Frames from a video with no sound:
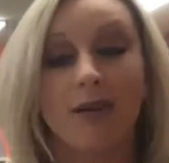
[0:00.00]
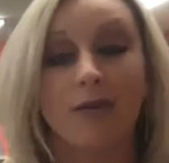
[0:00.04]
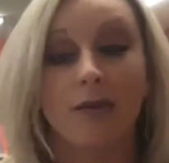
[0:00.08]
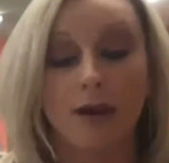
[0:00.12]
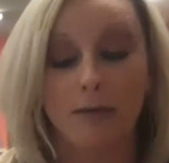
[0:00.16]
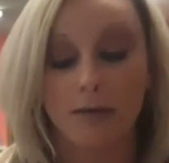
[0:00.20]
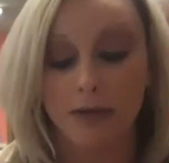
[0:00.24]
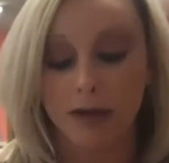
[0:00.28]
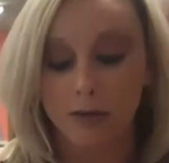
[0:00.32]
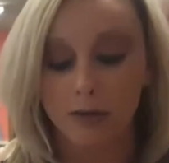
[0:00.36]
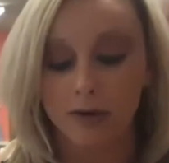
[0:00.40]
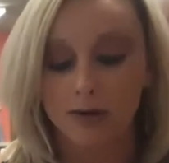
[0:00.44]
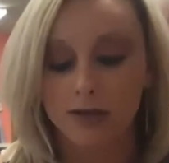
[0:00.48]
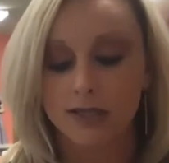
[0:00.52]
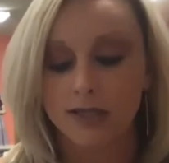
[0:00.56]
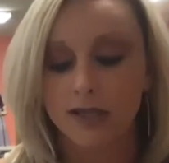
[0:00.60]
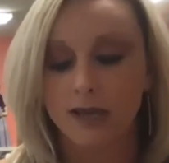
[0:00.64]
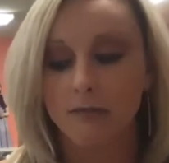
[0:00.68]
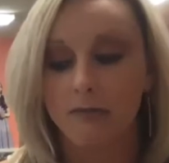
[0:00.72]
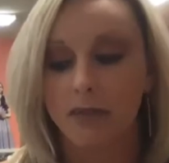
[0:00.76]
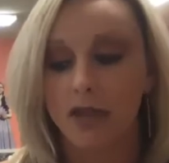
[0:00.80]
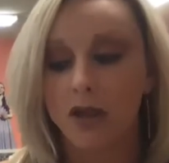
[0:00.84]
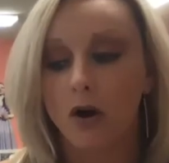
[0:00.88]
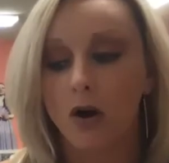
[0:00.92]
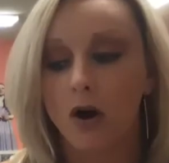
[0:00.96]
Rhyming words
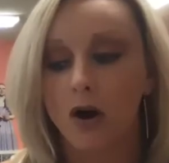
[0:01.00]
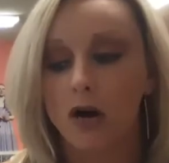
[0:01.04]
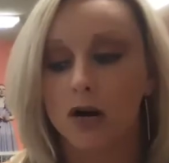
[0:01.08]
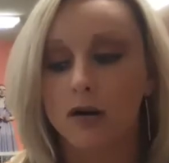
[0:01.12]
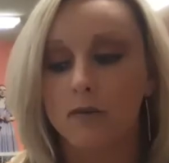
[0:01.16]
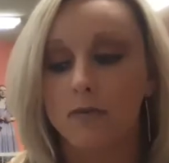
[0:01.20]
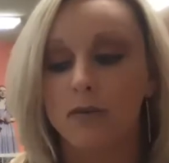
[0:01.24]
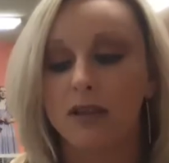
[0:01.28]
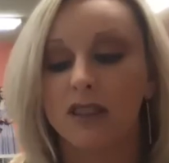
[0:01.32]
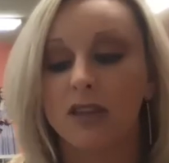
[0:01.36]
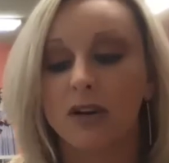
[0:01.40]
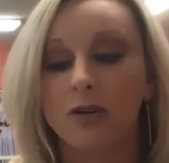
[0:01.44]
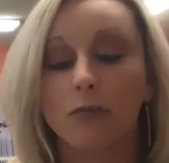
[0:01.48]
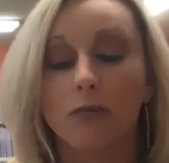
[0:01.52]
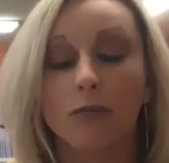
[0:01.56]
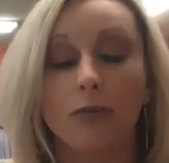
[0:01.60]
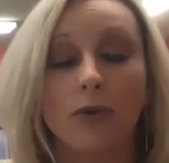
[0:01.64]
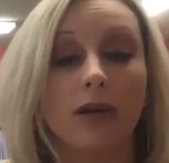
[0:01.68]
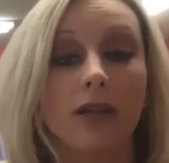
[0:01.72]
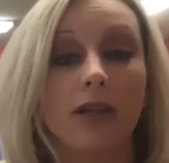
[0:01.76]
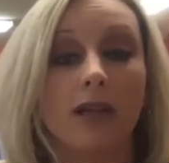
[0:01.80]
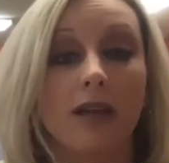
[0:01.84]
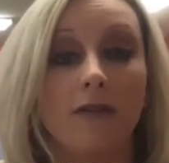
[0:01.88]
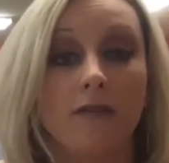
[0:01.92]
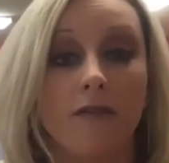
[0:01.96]
can be hard, but they're
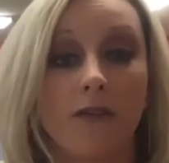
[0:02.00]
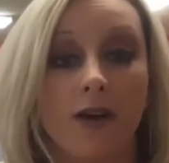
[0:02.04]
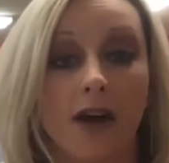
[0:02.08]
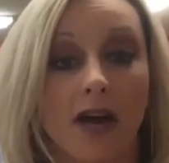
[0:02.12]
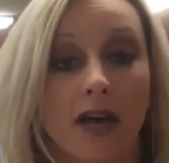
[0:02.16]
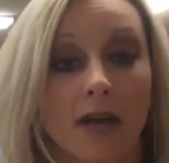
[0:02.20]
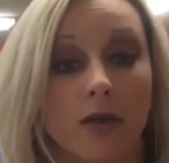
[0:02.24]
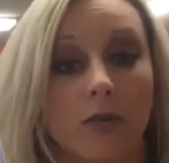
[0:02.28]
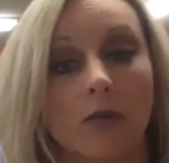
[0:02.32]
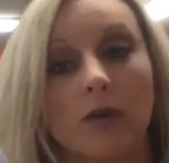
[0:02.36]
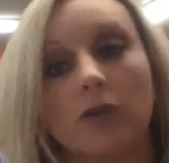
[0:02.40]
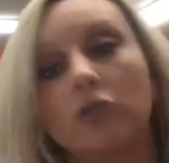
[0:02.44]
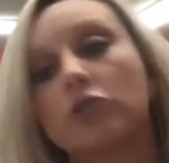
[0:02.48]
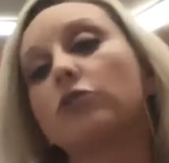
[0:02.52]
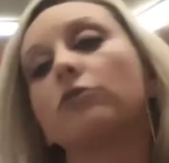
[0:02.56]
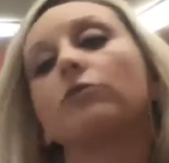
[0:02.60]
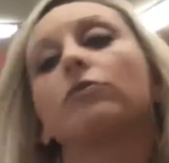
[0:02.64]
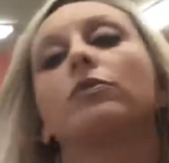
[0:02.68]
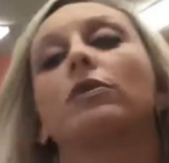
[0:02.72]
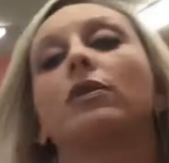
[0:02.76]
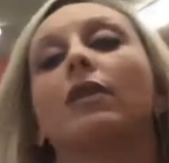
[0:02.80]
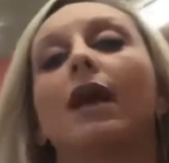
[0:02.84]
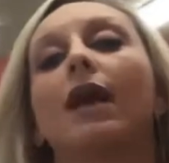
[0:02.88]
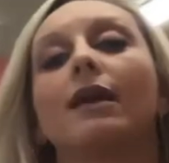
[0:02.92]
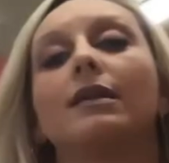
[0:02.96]
really fun. Once you
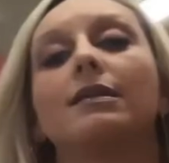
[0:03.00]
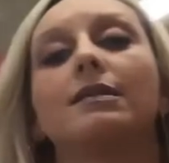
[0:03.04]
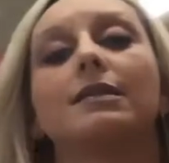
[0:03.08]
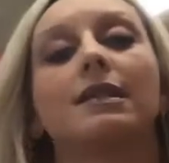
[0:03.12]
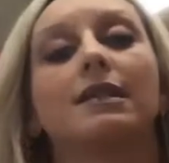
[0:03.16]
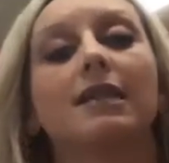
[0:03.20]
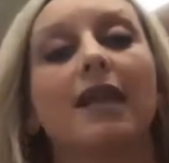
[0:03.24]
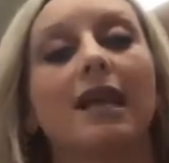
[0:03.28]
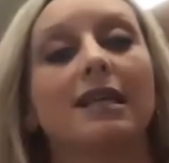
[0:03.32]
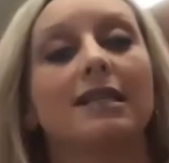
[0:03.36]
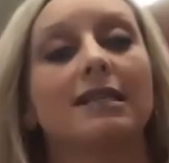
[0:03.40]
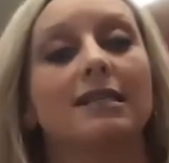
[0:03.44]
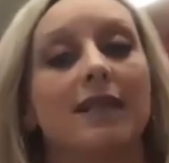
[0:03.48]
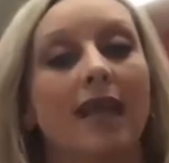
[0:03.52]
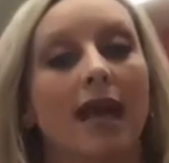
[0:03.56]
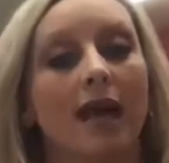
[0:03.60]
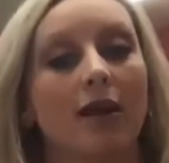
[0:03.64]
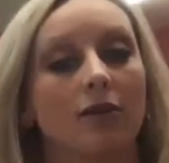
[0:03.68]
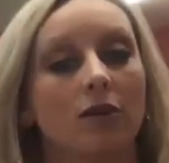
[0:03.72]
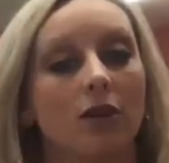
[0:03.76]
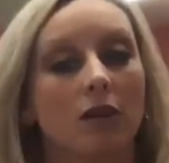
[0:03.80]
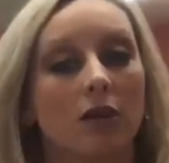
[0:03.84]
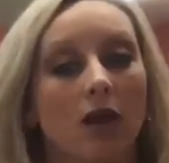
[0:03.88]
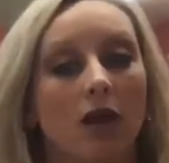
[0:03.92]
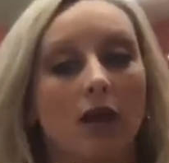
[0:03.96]
realize that they
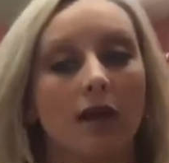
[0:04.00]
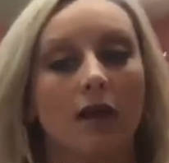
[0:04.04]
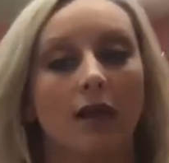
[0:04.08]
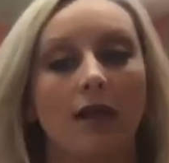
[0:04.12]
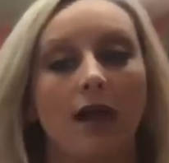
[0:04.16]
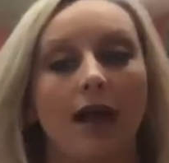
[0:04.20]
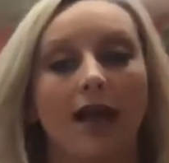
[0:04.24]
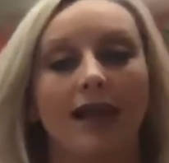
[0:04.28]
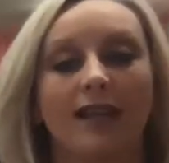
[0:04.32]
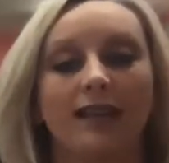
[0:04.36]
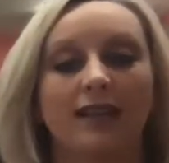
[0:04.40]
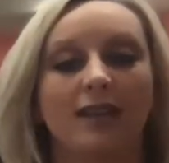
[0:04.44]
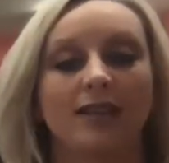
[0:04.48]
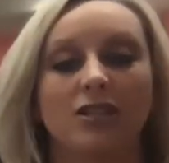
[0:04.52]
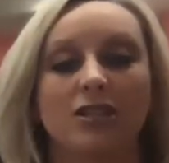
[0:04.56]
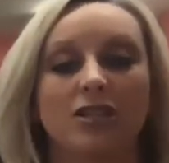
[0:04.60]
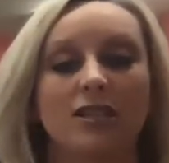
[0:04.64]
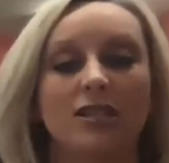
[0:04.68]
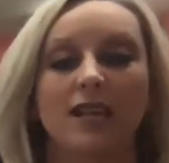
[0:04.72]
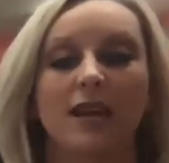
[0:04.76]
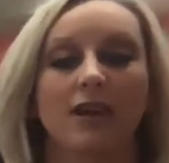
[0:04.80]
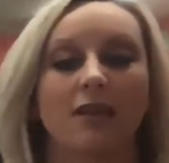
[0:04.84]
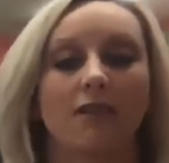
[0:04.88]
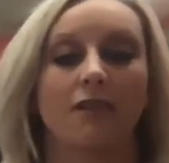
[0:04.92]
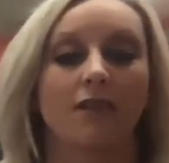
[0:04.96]
sound a lot alike, they
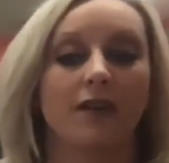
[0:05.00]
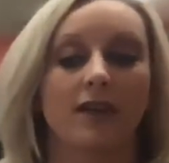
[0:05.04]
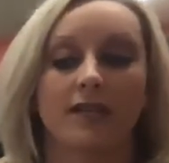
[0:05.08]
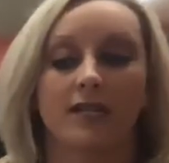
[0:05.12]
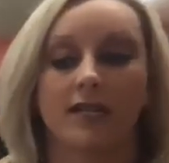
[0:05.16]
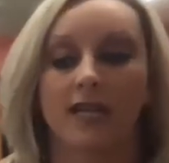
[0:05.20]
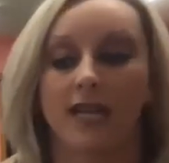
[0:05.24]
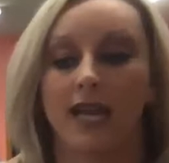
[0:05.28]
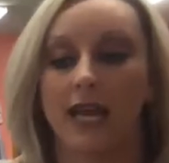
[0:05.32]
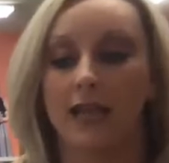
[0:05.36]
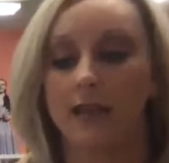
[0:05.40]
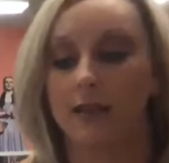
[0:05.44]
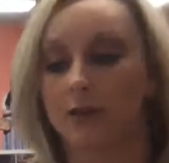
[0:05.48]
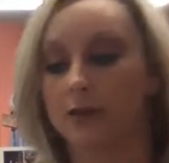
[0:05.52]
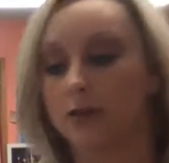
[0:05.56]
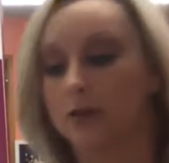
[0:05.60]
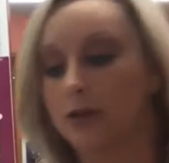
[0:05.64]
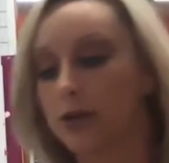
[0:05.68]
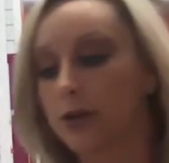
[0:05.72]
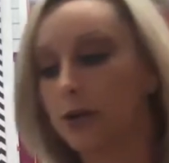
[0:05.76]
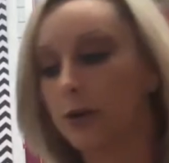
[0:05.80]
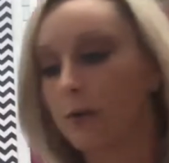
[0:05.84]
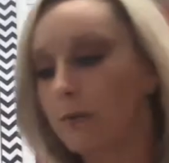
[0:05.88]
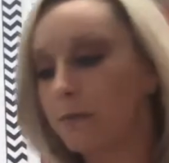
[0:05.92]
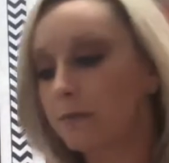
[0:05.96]
just sound fun together
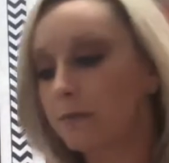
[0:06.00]
too.